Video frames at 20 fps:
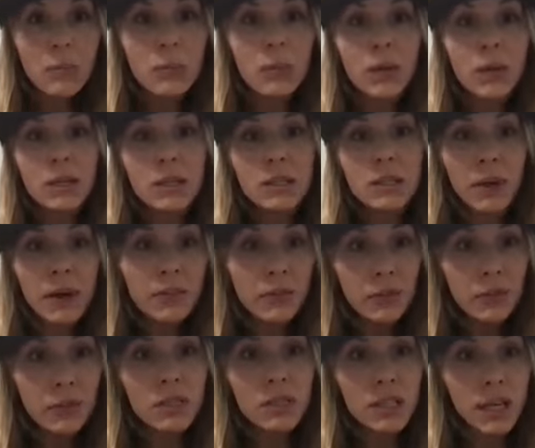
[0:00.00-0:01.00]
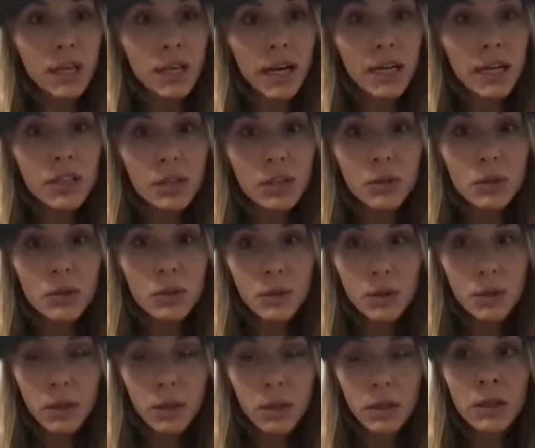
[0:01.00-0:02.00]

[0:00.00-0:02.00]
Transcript: because my first thing I do